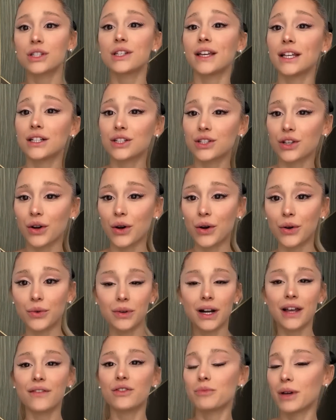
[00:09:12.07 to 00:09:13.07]
To each their own,
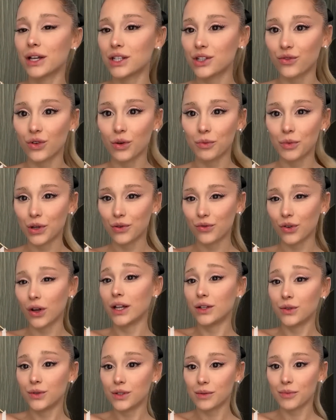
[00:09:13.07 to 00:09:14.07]
whatever makes you feel beautiful,
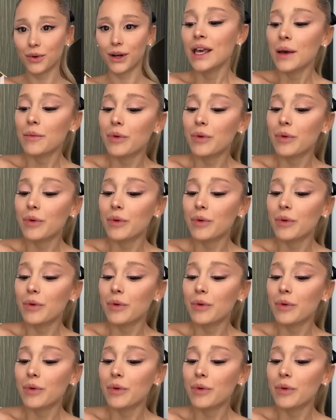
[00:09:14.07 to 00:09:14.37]
I do support.